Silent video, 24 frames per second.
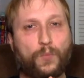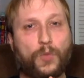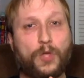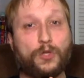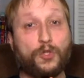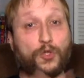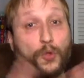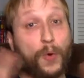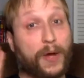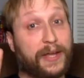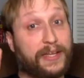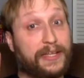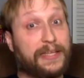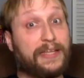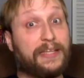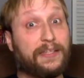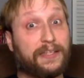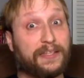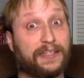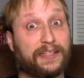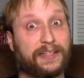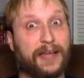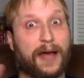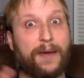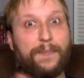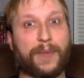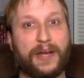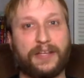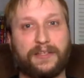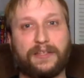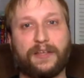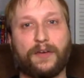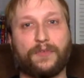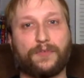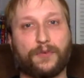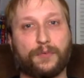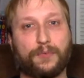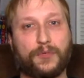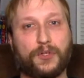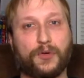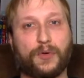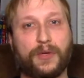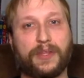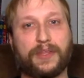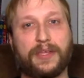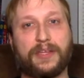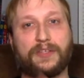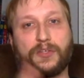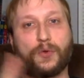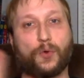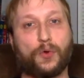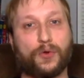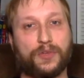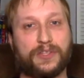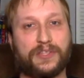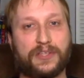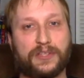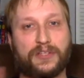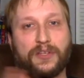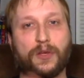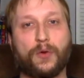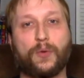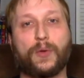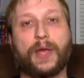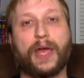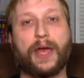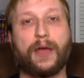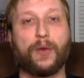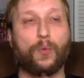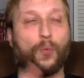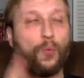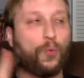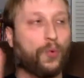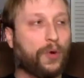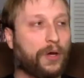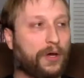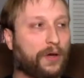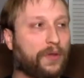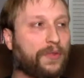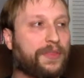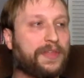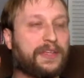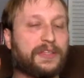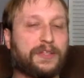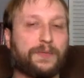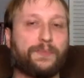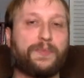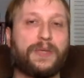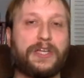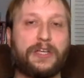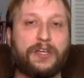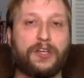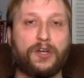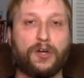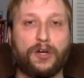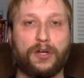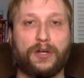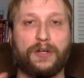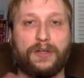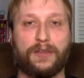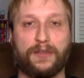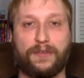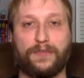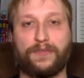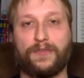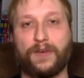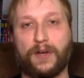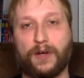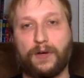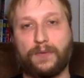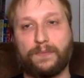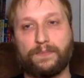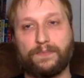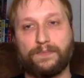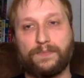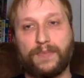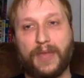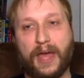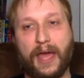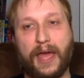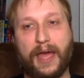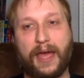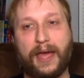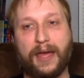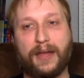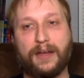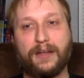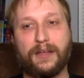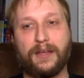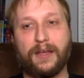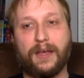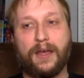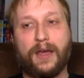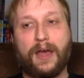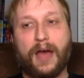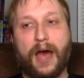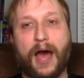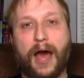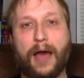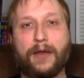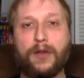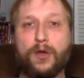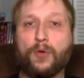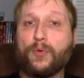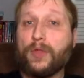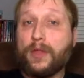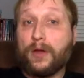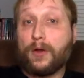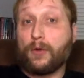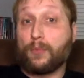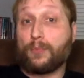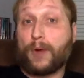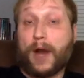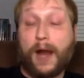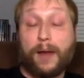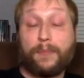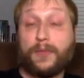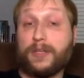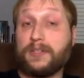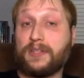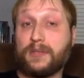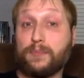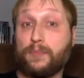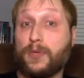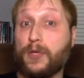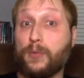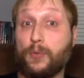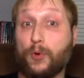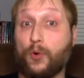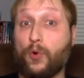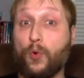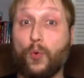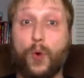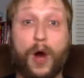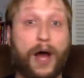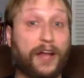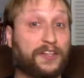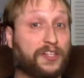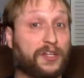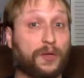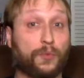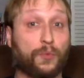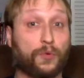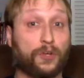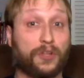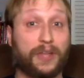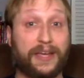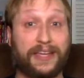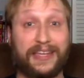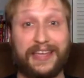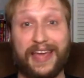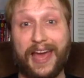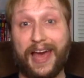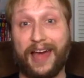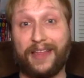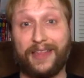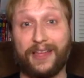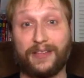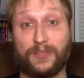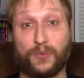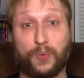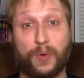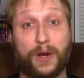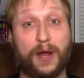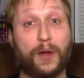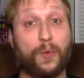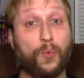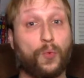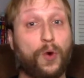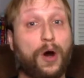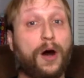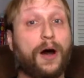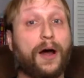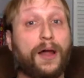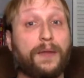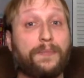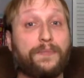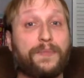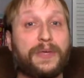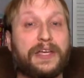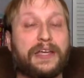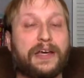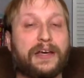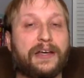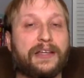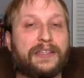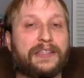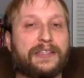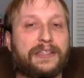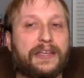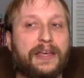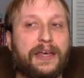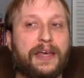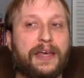Do I need to stop myself from doing this, or is this okay? Will this be good in the film? And I know there are probably some people who watch it and were like, yeah, that's what I want because